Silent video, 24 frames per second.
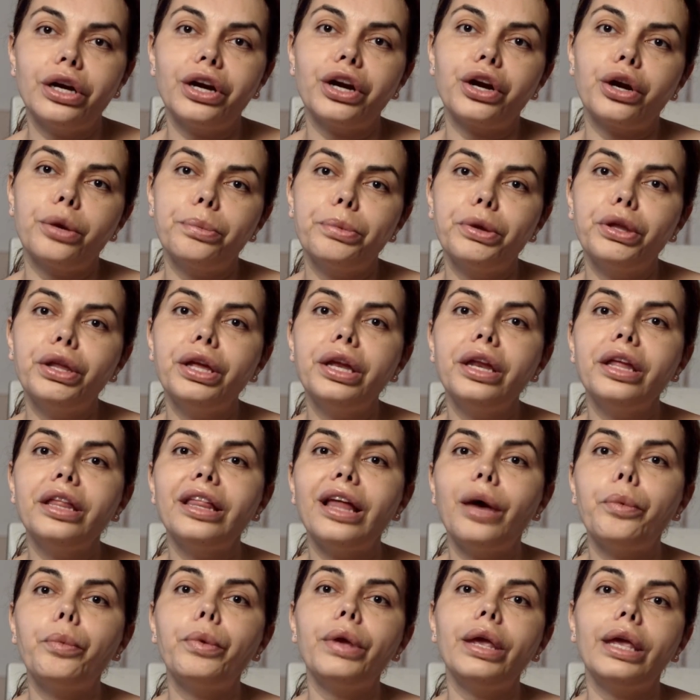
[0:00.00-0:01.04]
our community
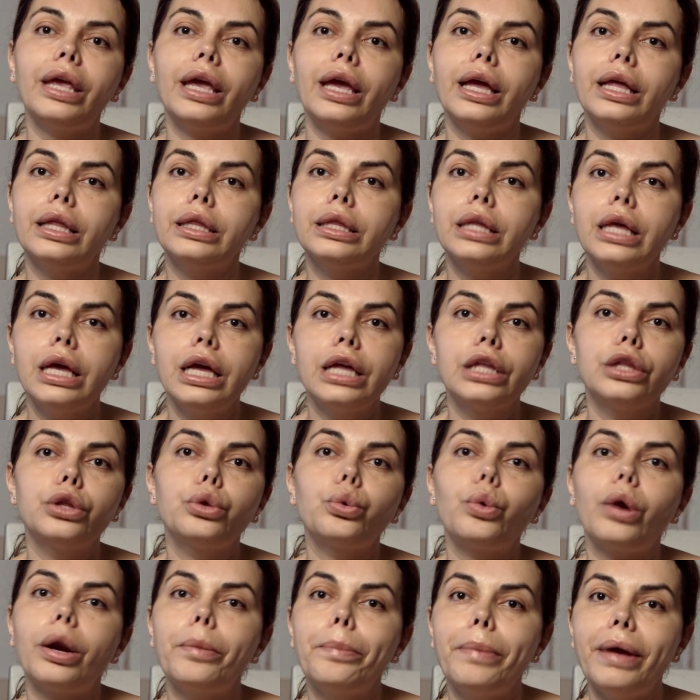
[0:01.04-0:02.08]
that we can
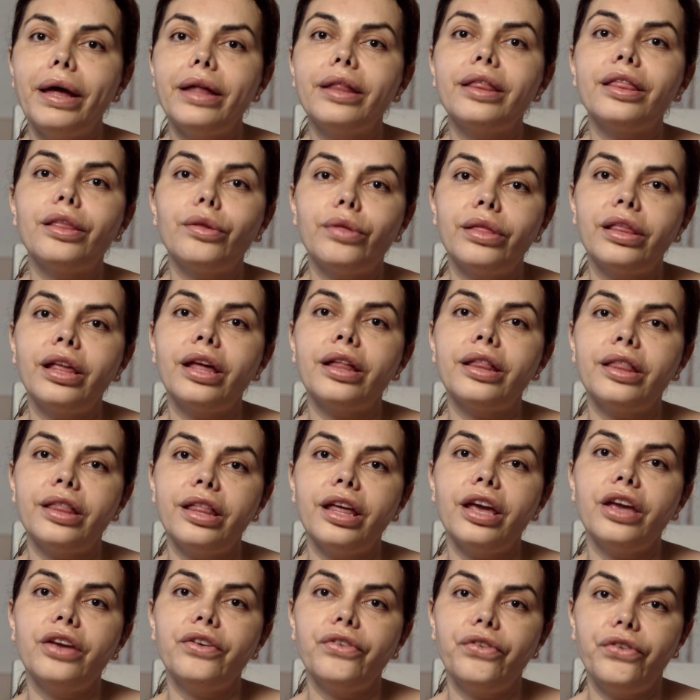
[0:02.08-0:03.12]
do our best to stay
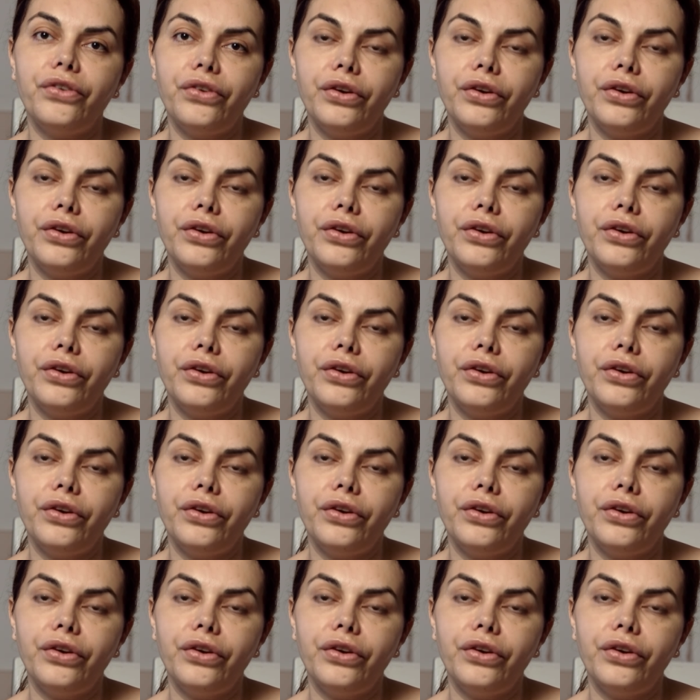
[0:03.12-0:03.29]
safe.